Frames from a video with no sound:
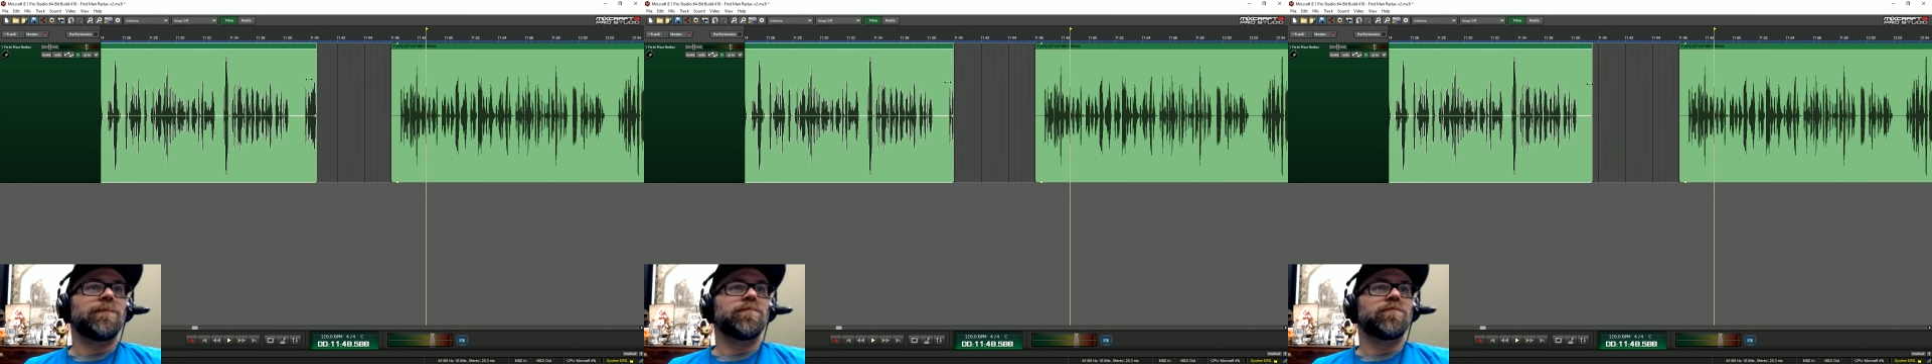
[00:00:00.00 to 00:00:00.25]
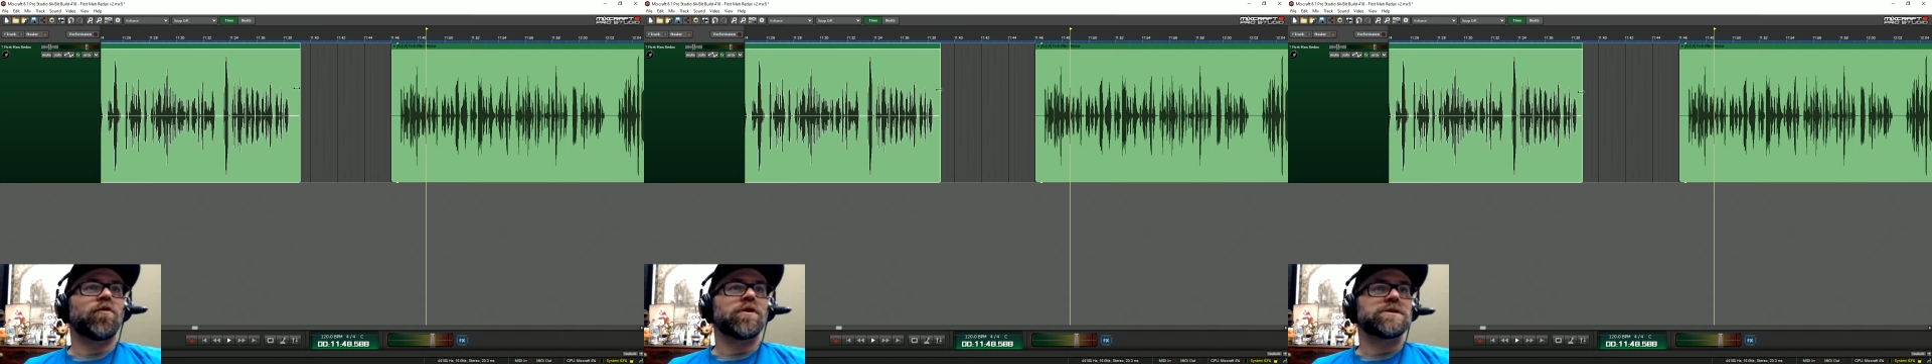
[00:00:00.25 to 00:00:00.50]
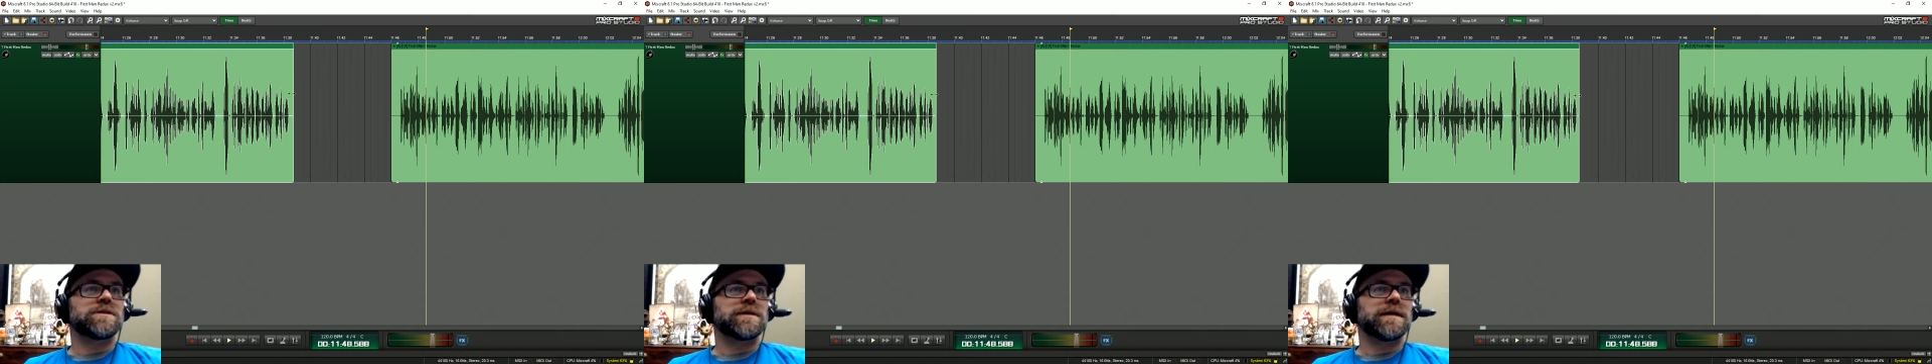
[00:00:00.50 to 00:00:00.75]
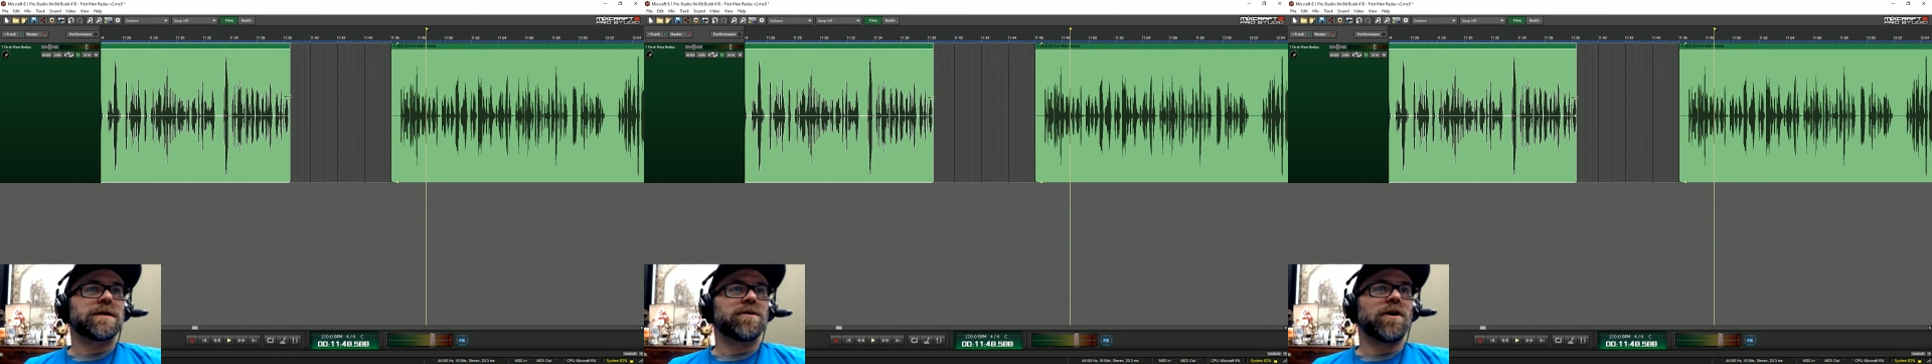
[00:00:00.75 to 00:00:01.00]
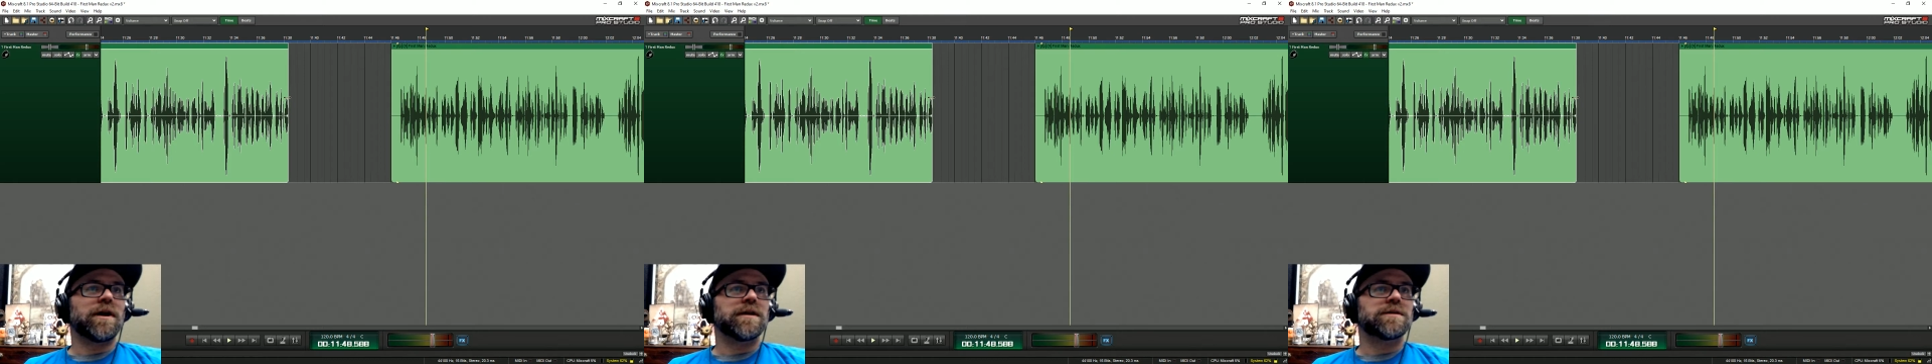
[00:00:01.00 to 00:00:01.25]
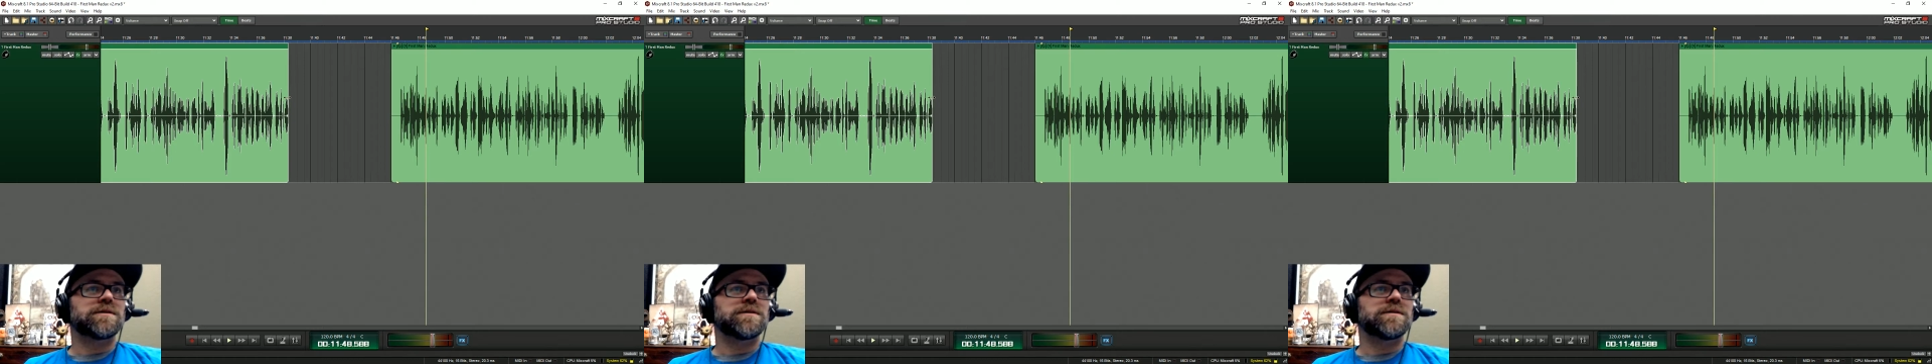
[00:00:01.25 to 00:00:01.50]
fortunately I caught
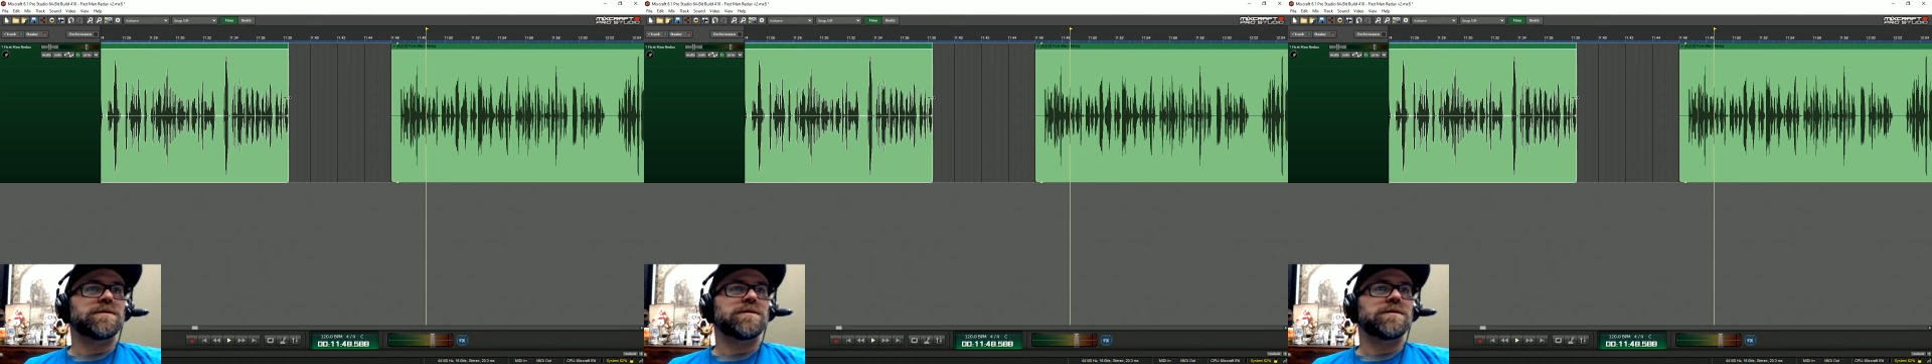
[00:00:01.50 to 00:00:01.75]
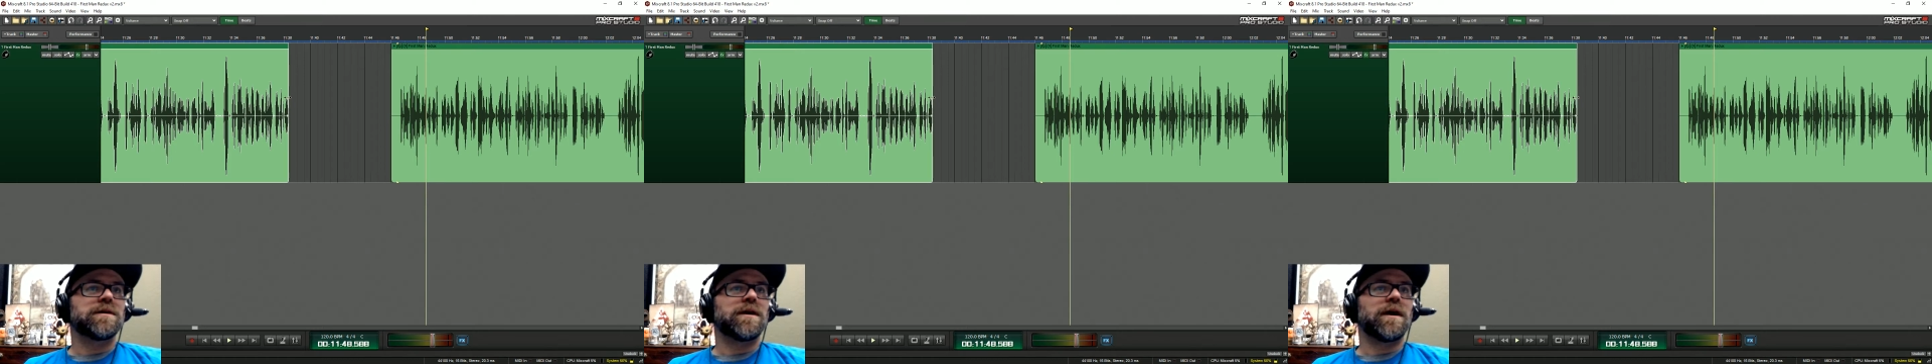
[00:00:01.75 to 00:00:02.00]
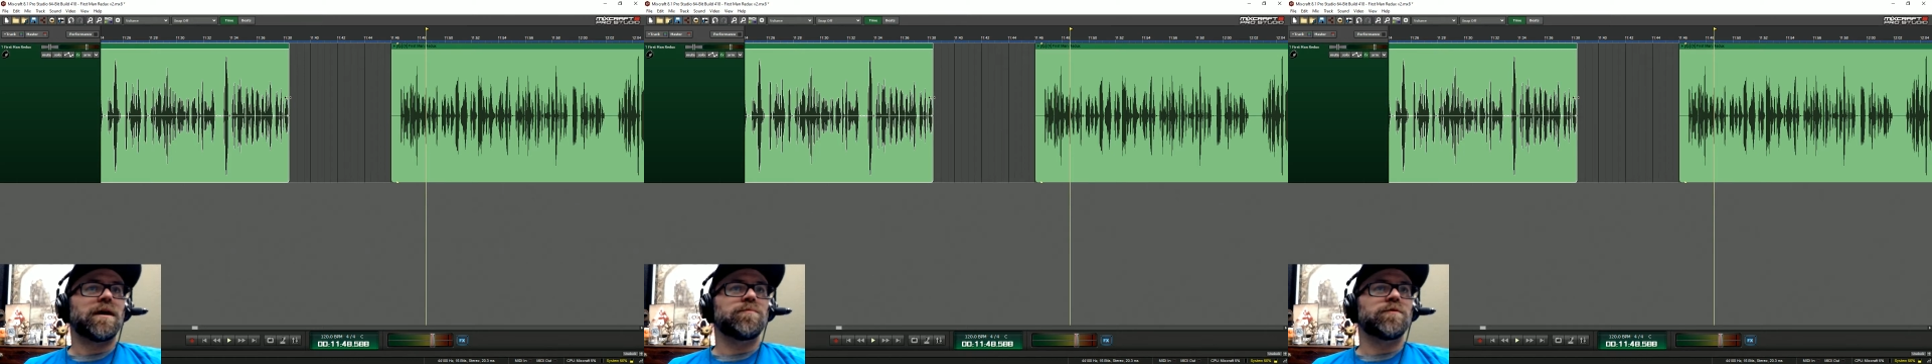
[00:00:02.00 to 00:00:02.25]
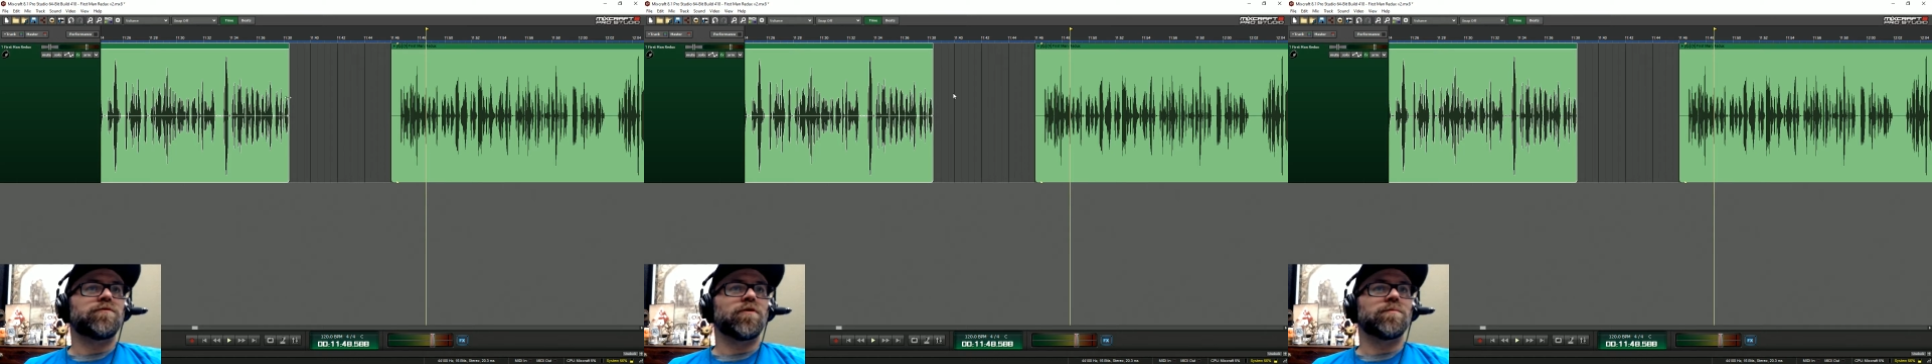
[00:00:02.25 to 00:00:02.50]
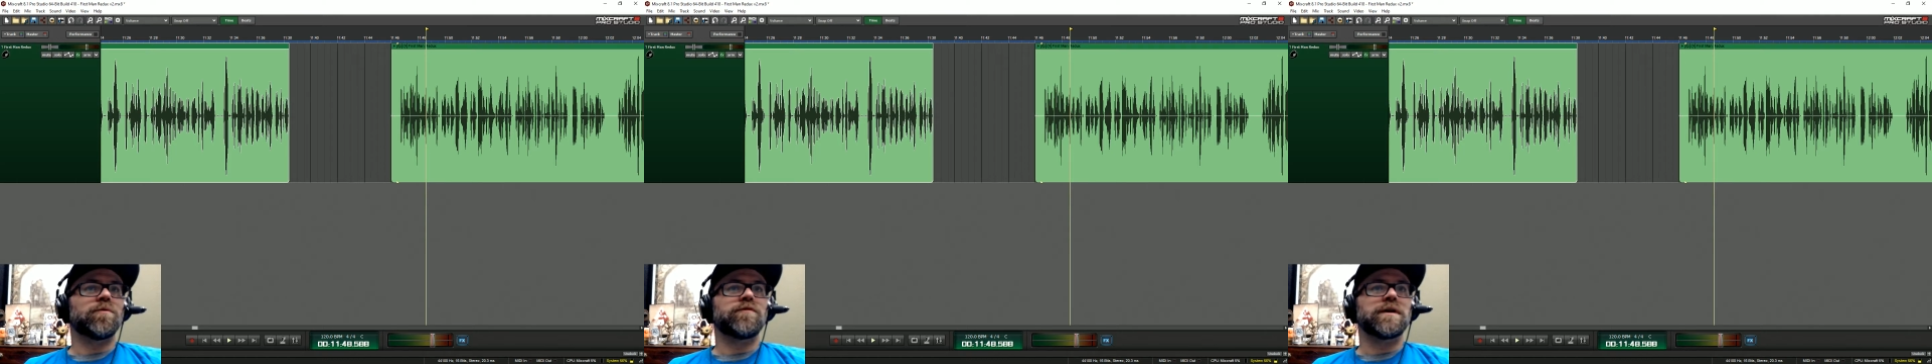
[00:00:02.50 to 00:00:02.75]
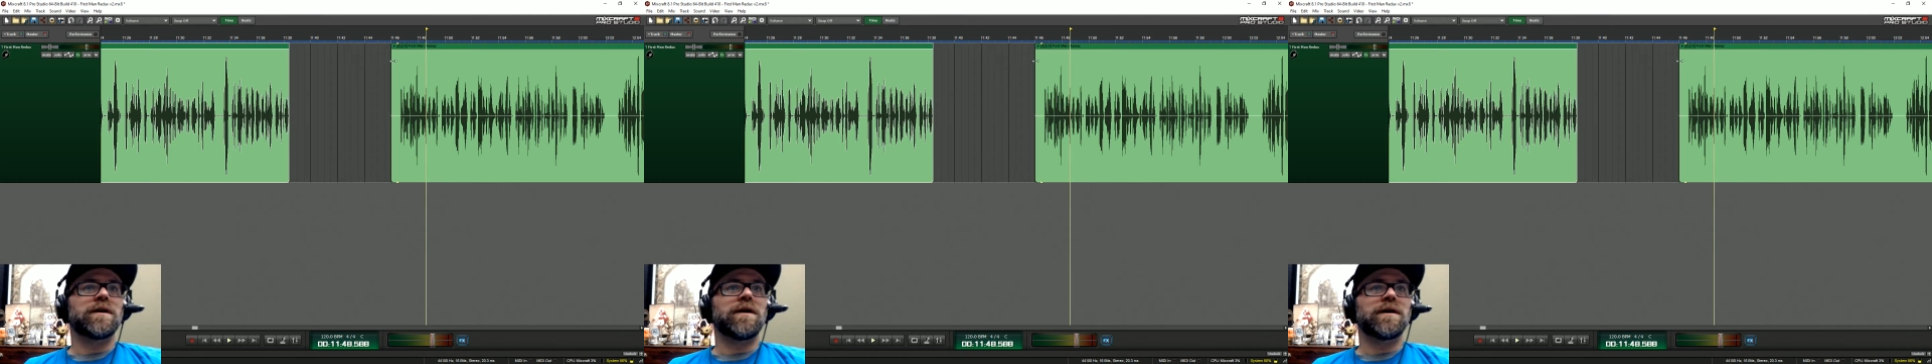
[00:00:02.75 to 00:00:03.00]
it before moving
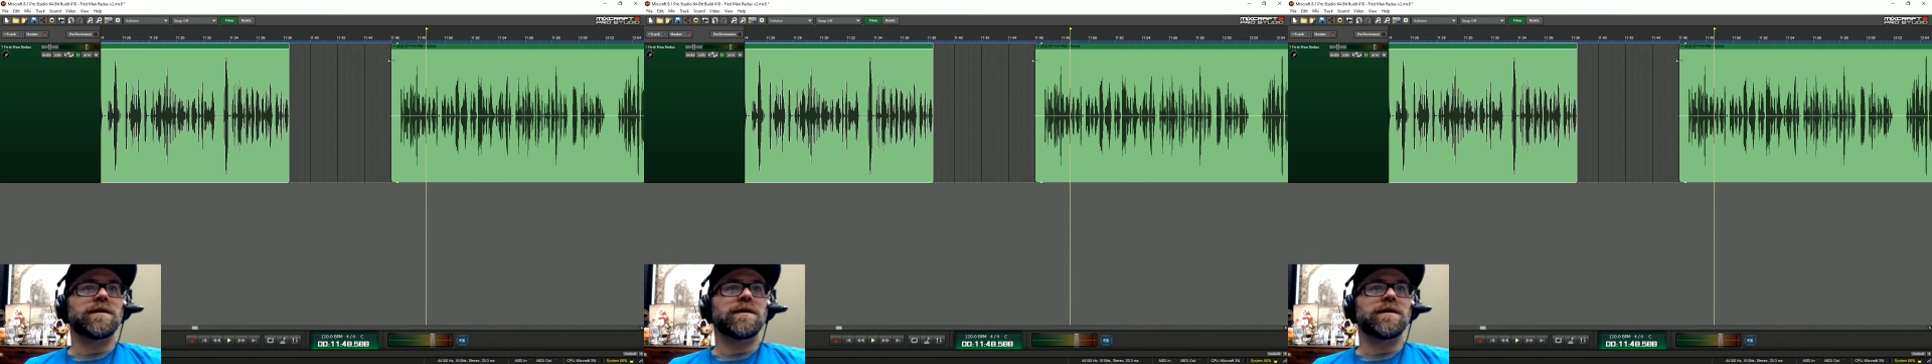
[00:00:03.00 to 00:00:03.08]
on,